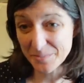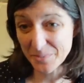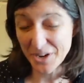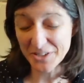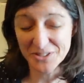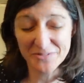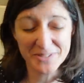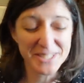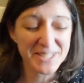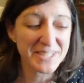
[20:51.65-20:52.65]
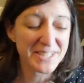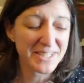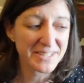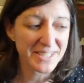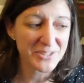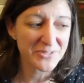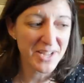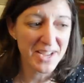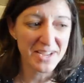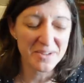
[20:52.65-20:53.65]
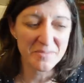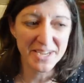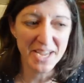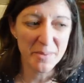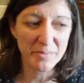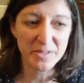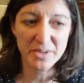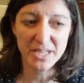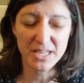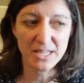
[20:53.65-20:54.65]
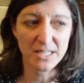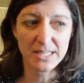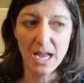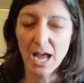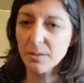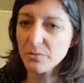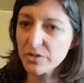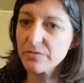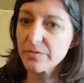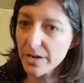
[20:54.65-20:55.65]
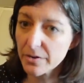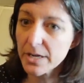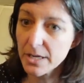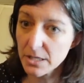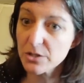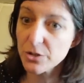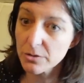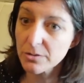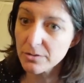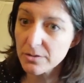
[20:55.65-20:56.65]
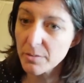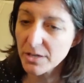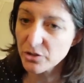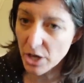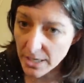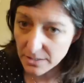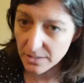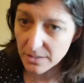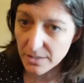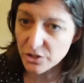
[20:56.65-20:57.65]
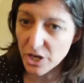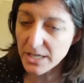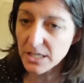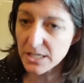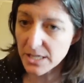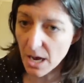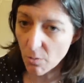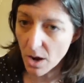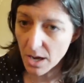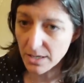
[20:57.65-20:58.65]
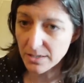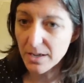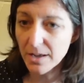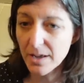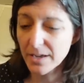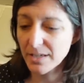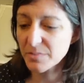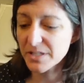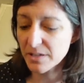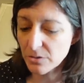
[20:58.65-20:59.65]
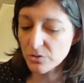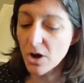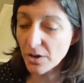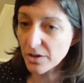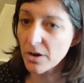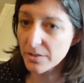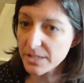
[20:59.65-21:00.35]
production facility yesterday, and a man came up to me and he said, I am just very concerned about China and Taiwan, and I'm seeing you talking all the